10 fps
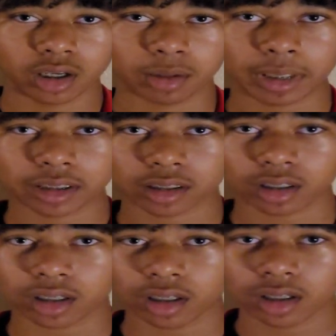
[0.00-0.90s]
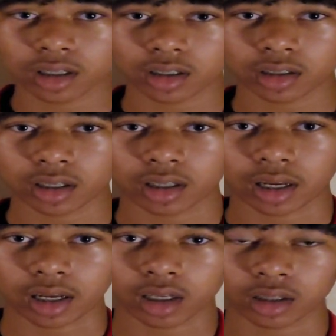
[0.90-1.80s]
And basically, he said
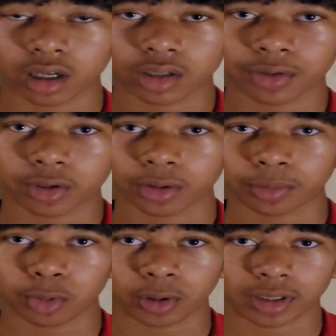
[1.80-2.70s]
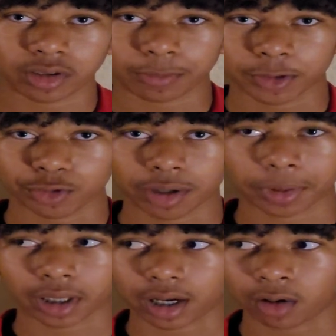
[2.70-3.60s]
that a lot of other employees have been
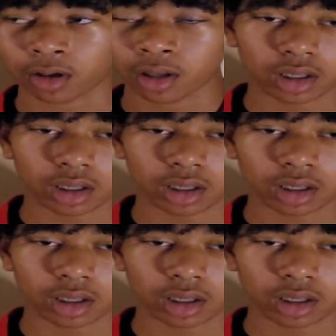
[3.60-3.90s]
dropping out,